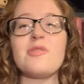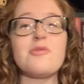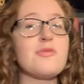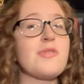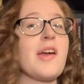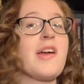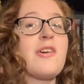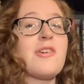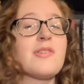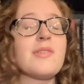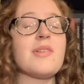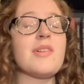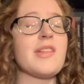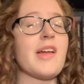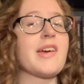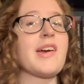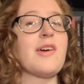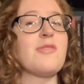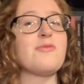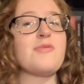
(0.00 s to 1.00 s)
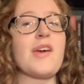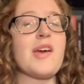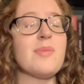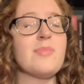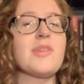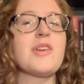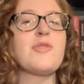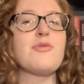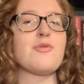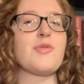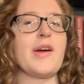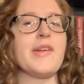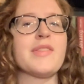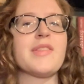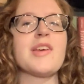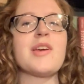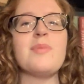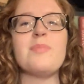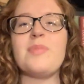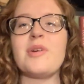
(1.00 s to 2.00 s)

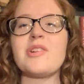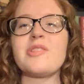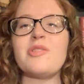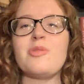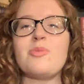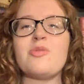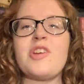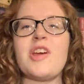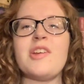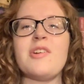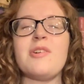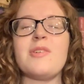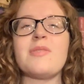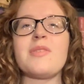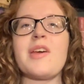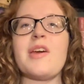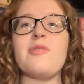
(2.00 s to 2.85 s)
family-friendly BookTube channel.